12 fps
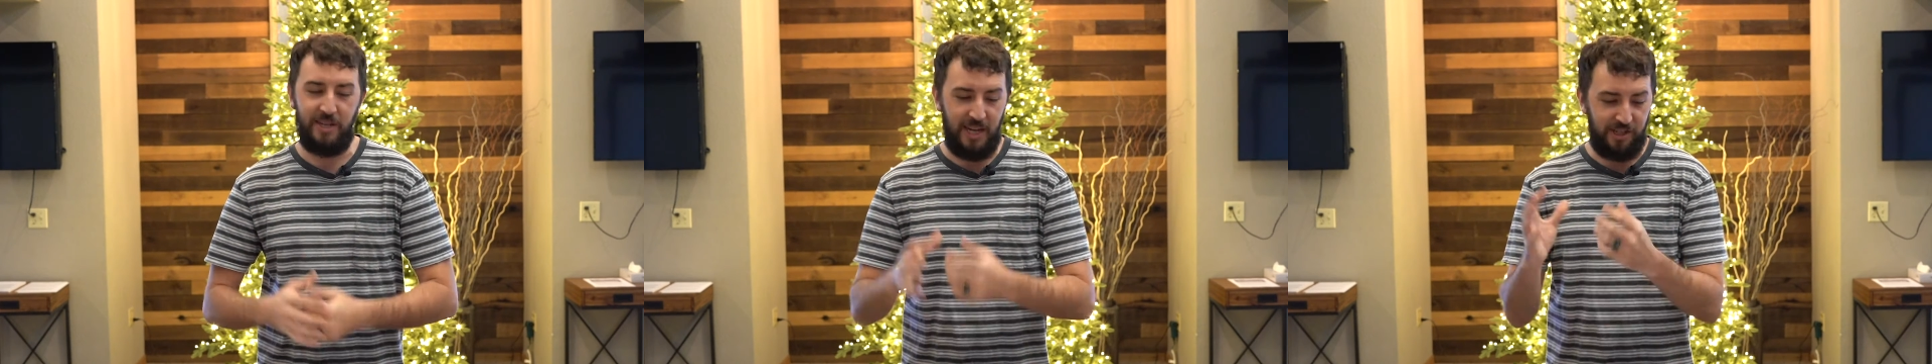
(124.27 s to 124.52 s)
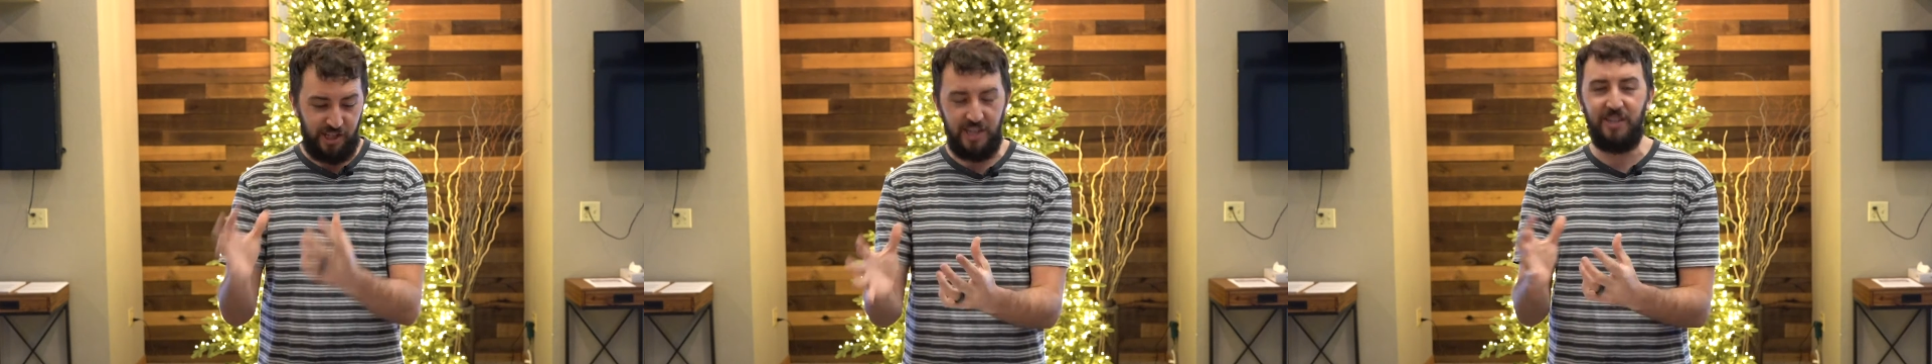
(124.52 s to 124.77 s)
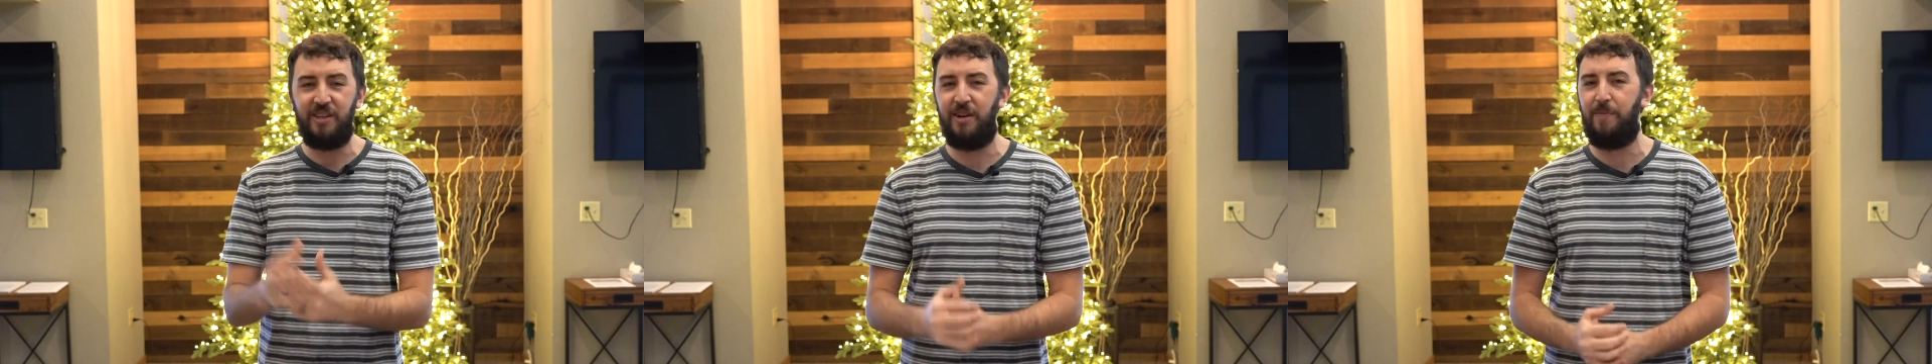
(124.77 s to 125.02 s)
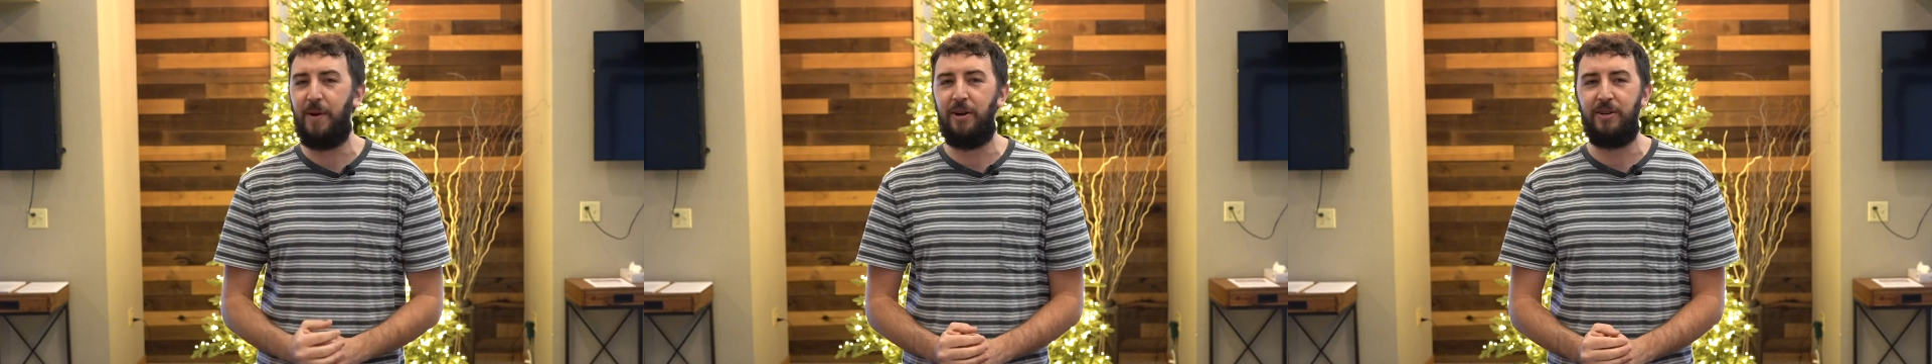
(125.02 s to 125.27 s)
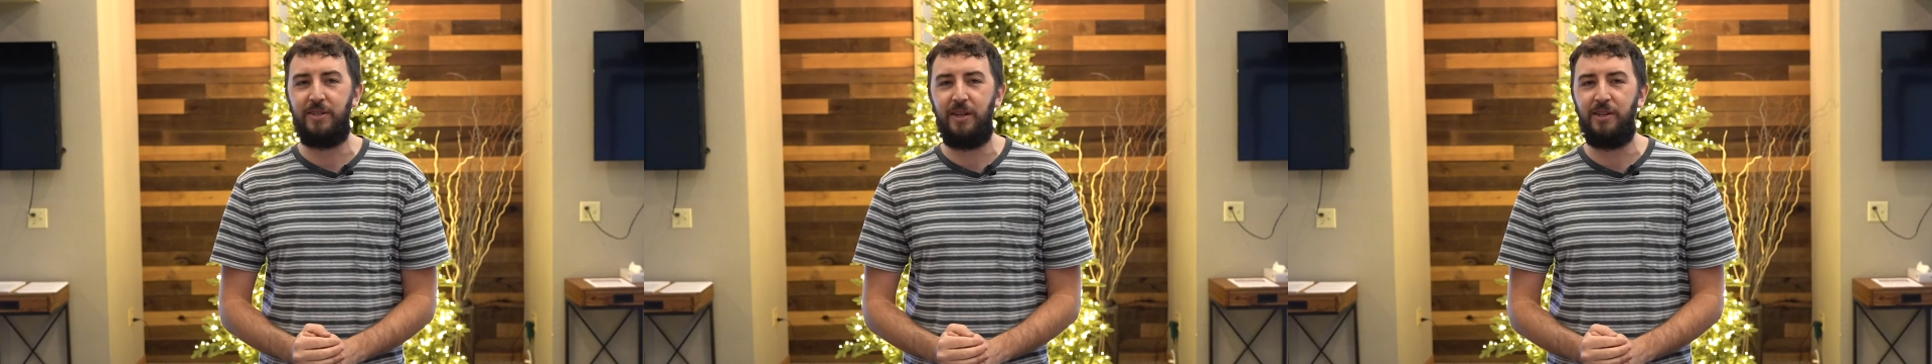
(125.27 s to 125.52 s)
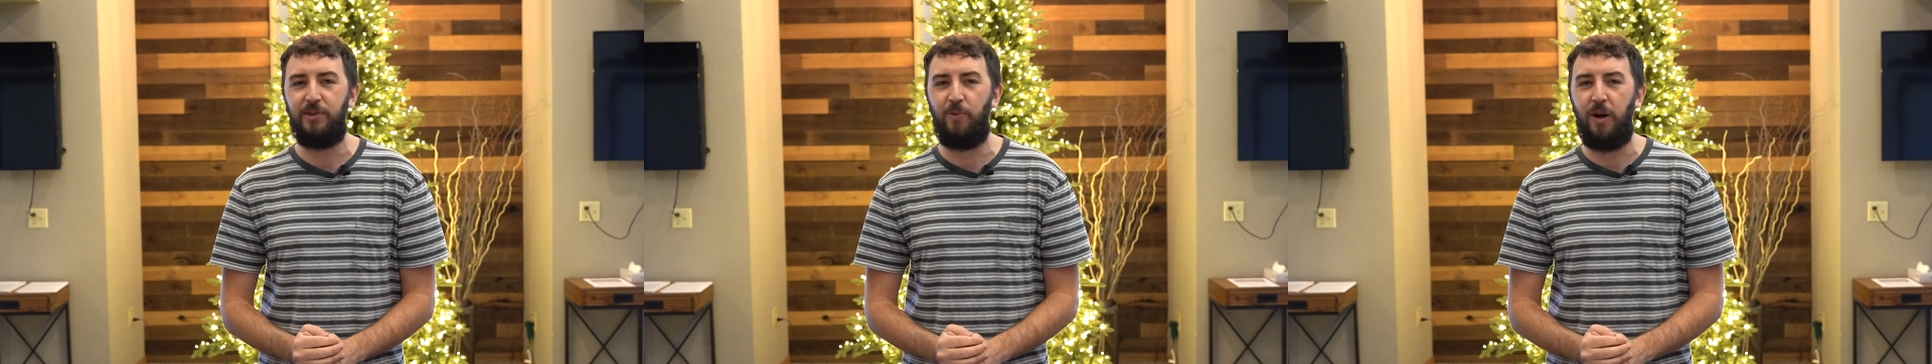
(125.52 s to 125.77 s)
and yet she is going to bear a
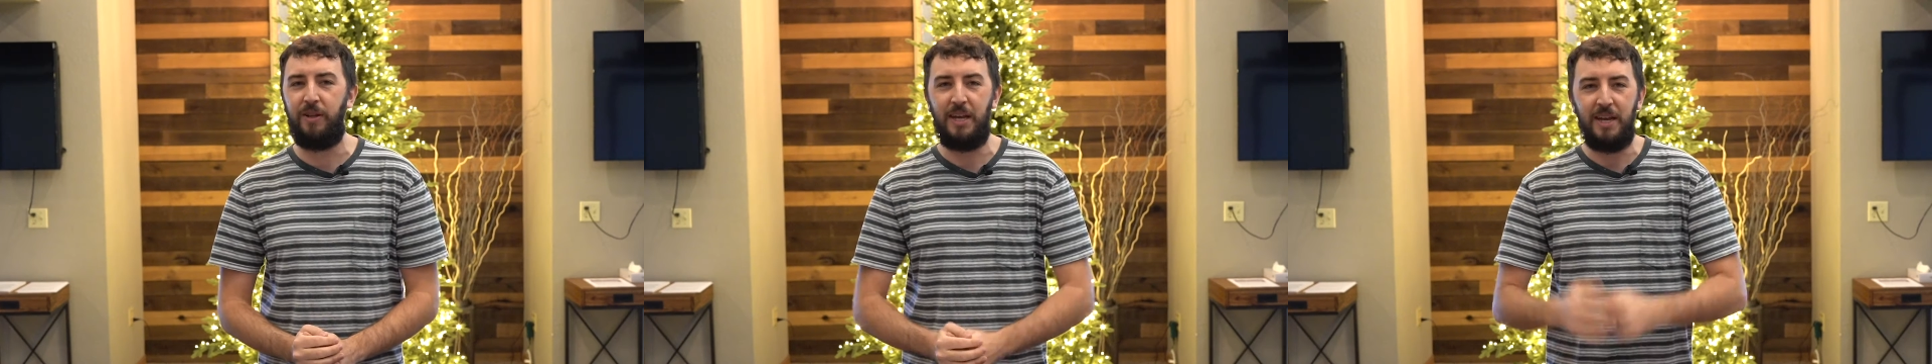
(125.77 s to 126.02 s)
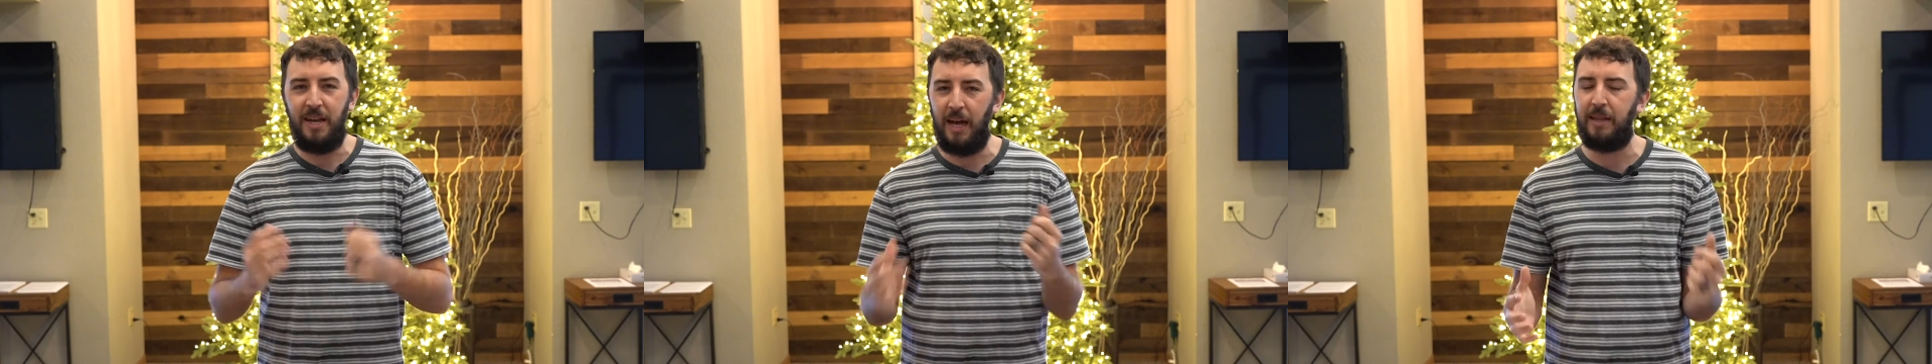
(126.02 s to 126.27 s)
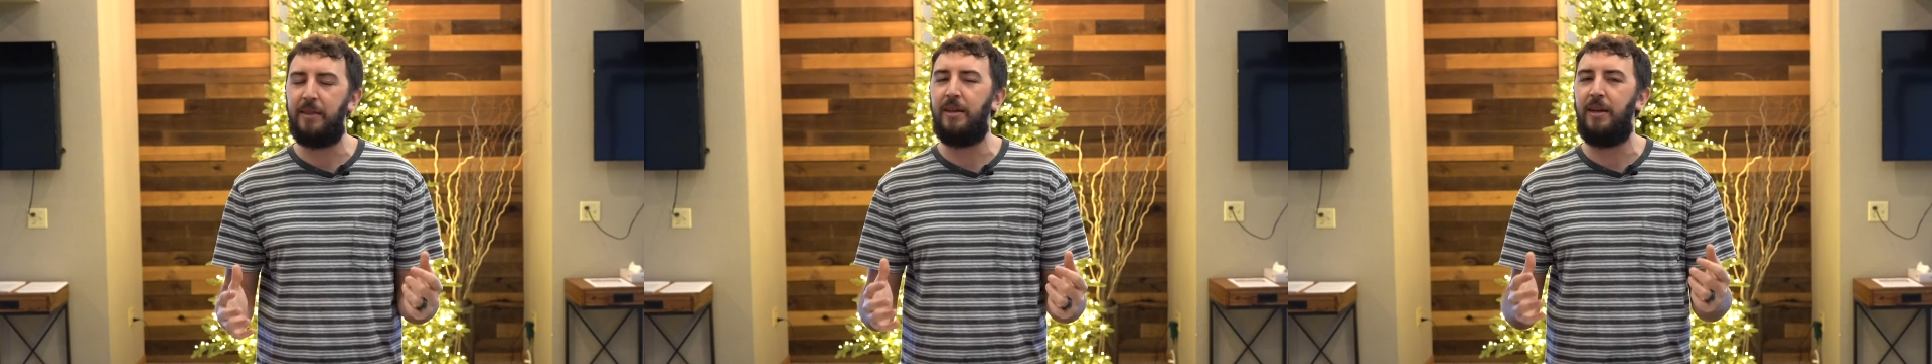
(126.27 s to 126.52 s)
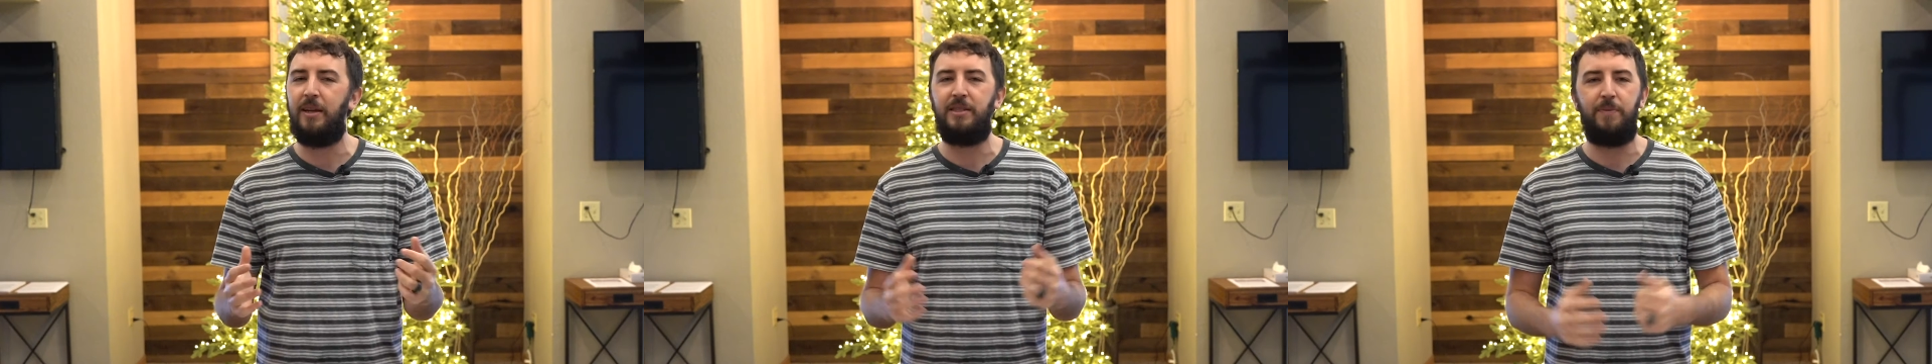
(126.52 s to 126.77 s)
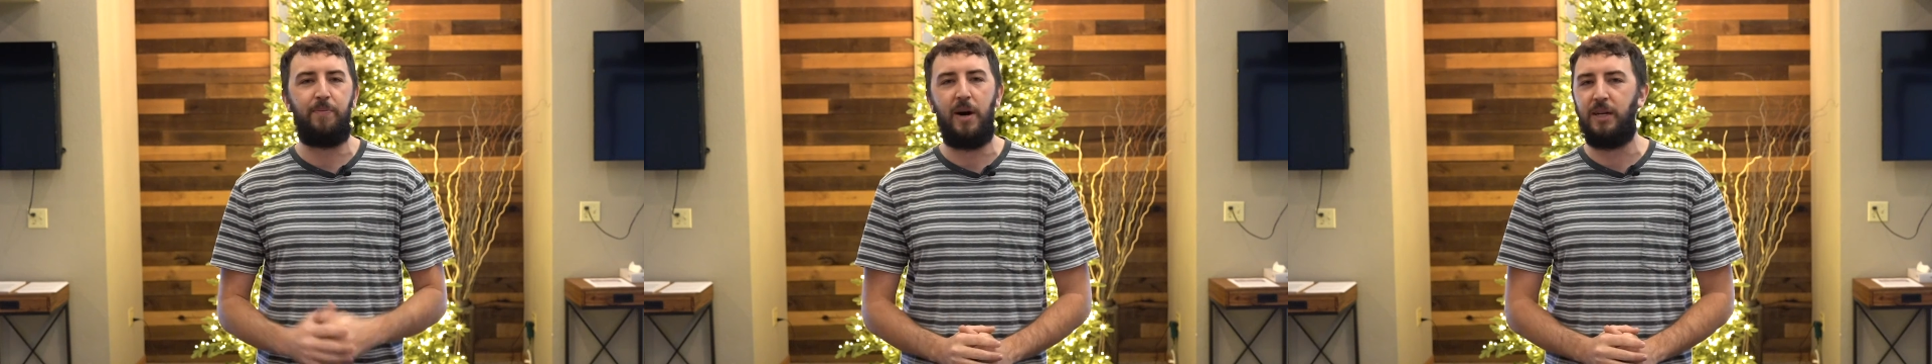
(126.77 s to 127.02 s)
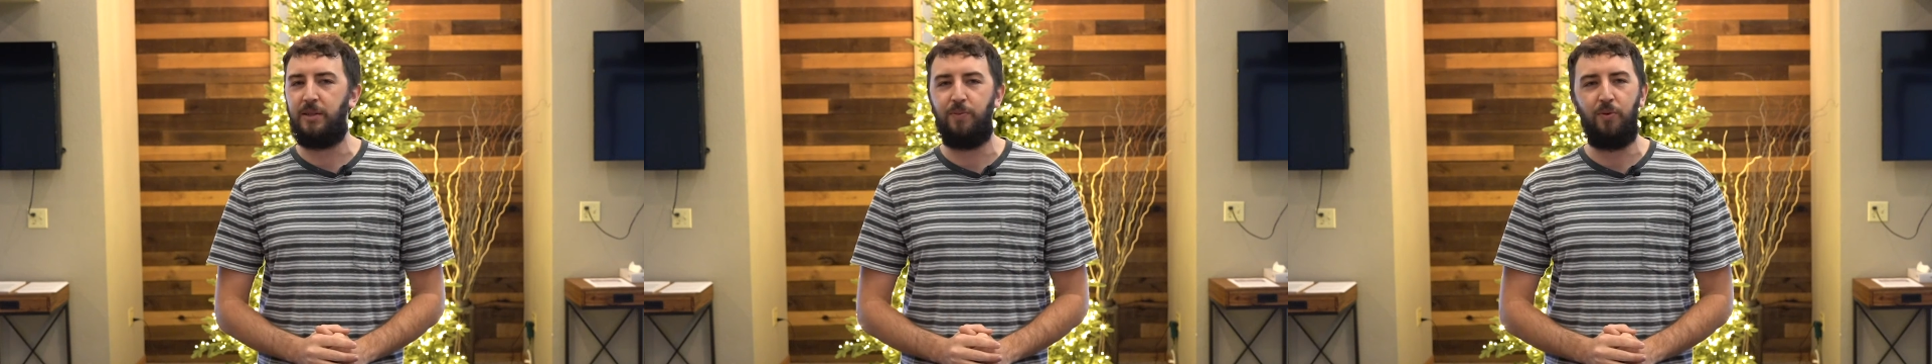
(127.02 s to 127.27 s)
son as well, that nothing is
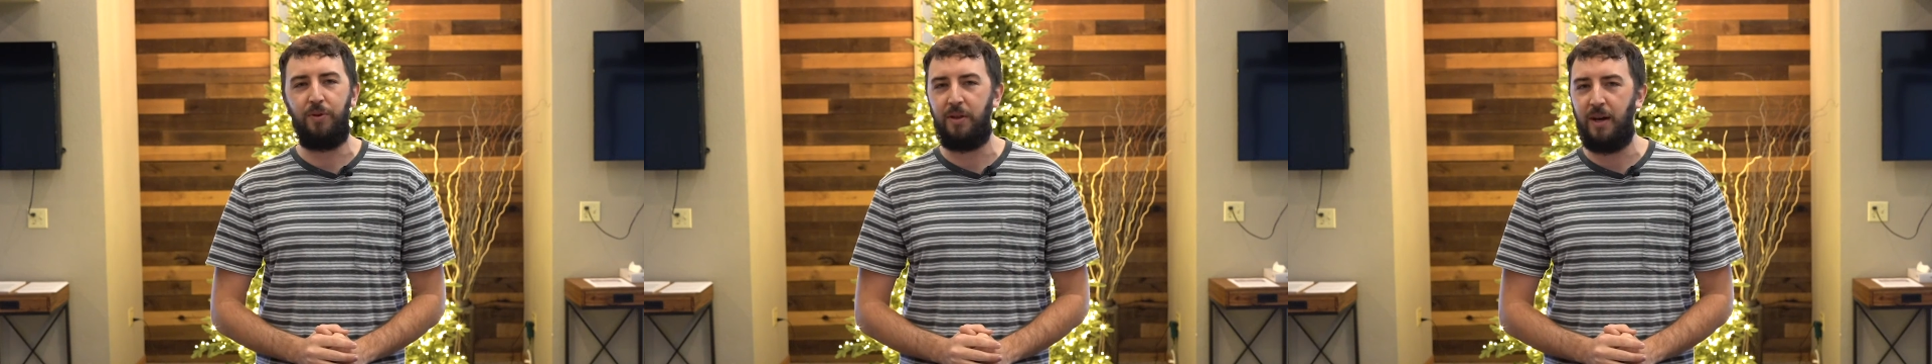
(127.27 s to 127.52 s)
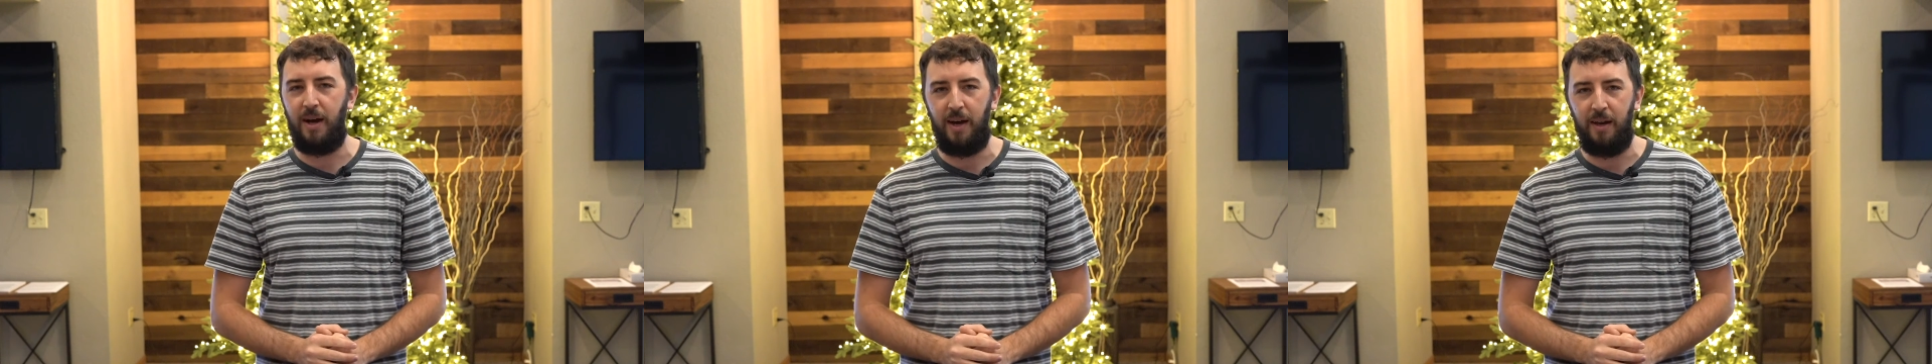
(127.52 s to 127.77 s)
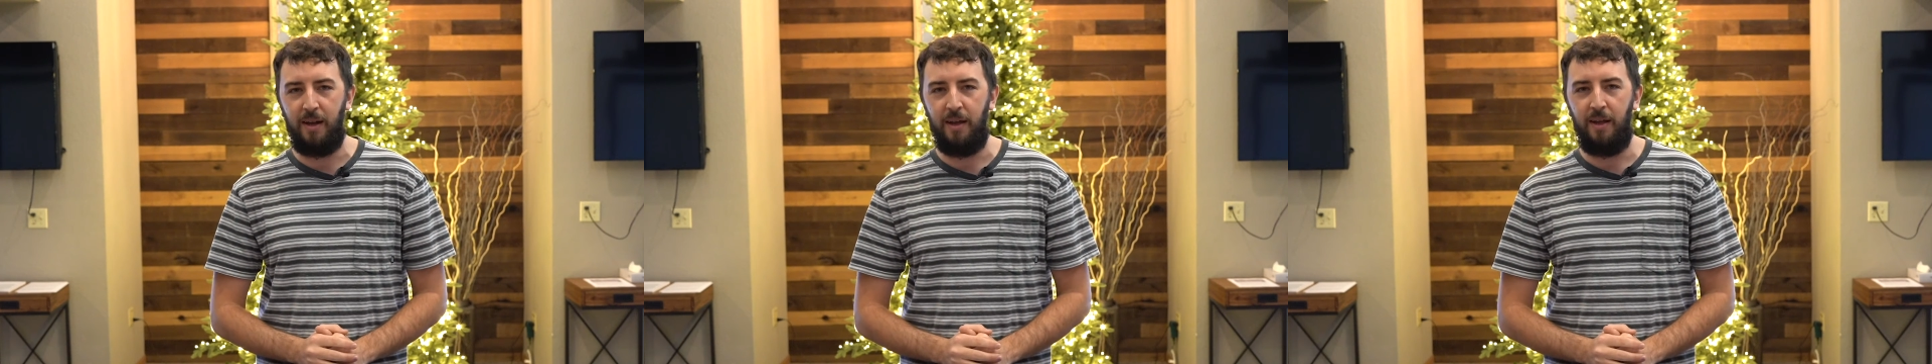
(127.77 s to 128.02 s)
impossible with God.